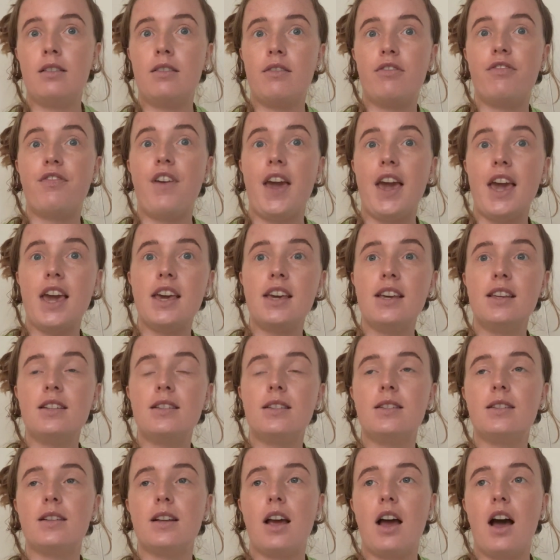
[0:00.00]

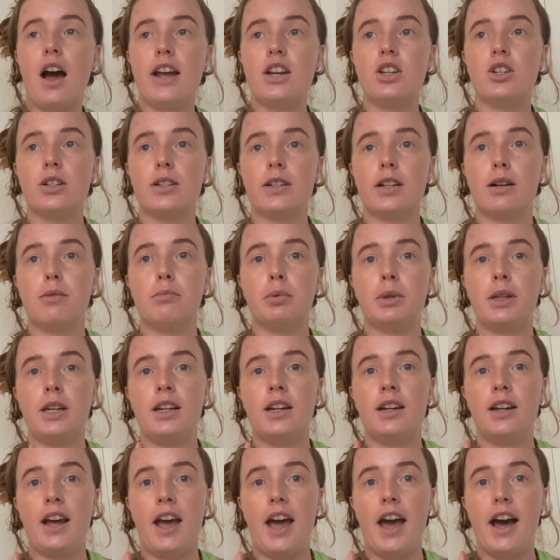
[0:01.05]
phase. I just
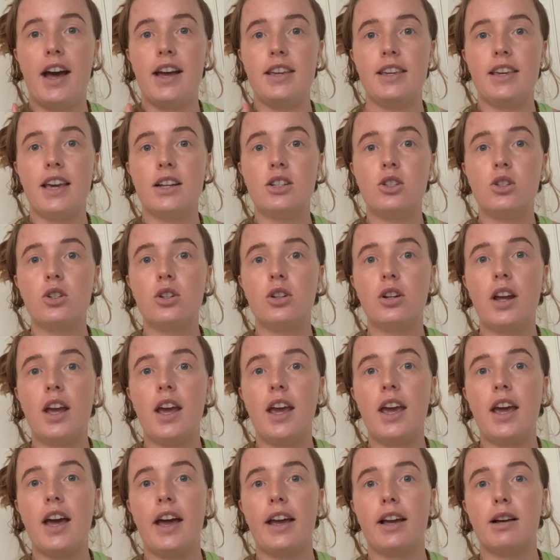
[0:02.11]
completed a hat
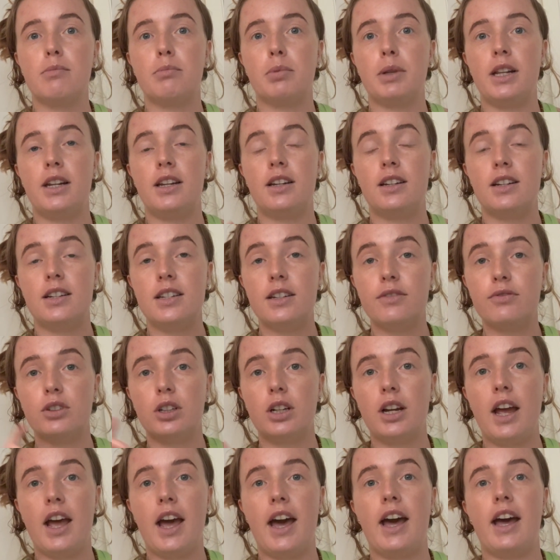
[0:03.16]
yesterday. I completed a
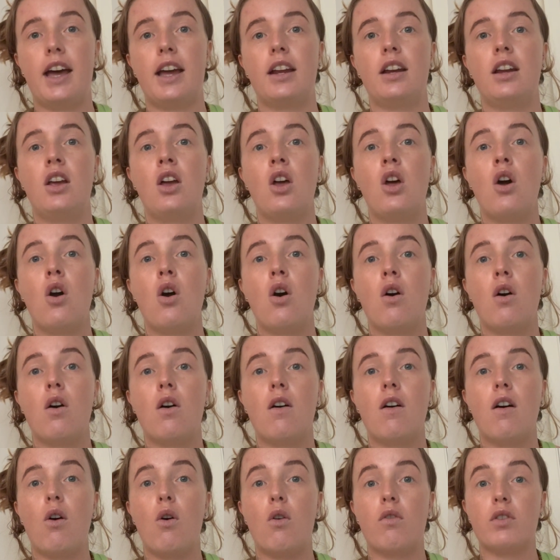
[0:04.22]
different hat
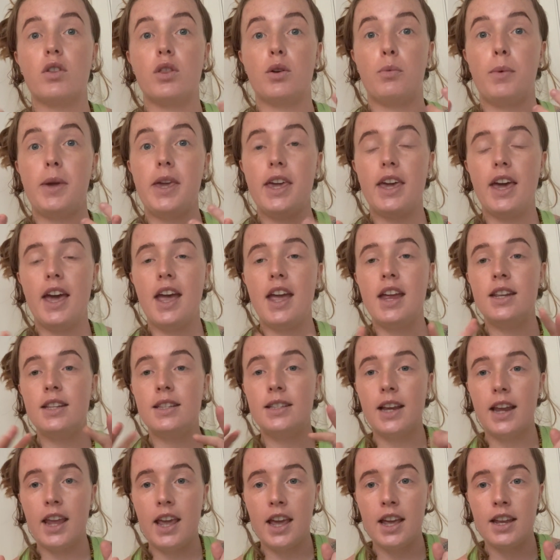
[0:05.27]
over the weekend,
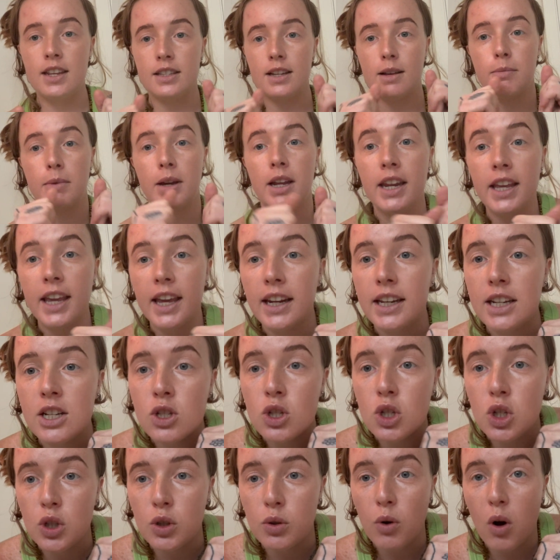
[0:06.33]
and I'm gonna get
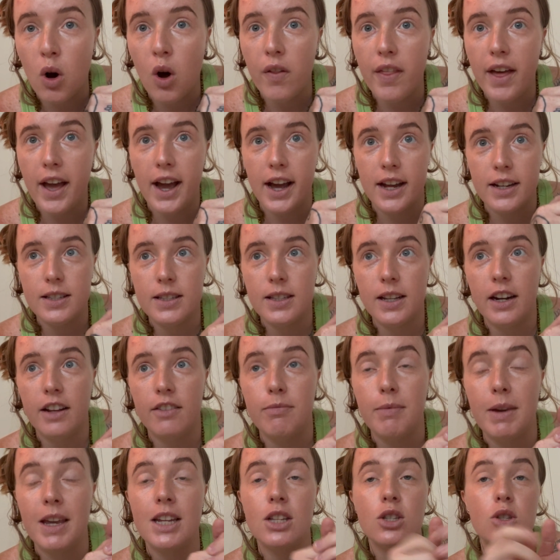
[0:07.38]
into all the hats that I've
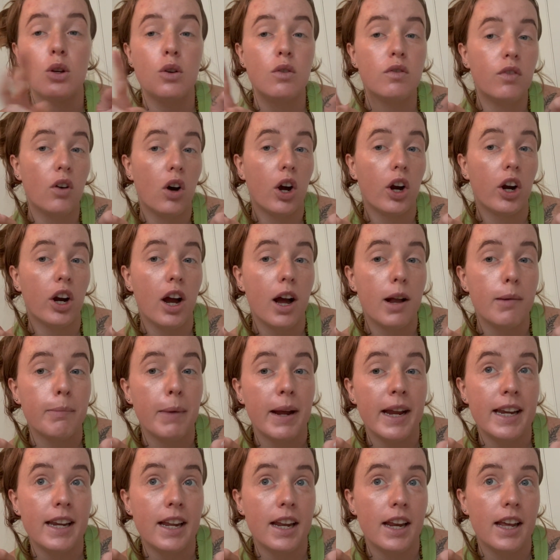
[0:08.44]
made so far on my
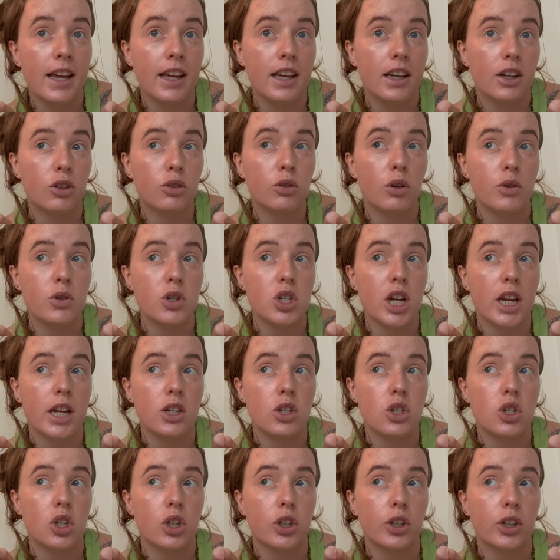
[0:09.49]
knitting and crochet
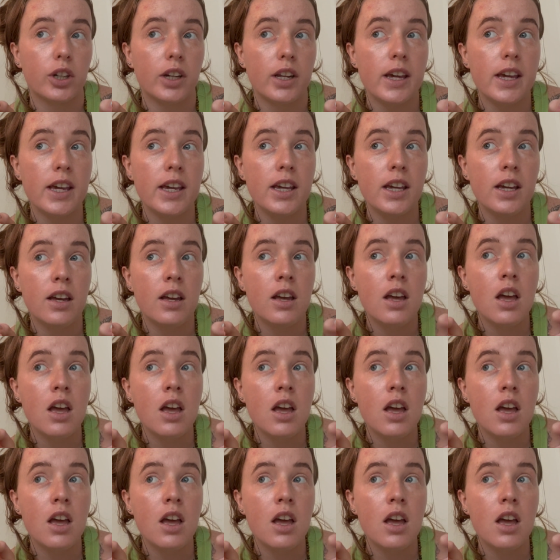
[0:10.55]
journey.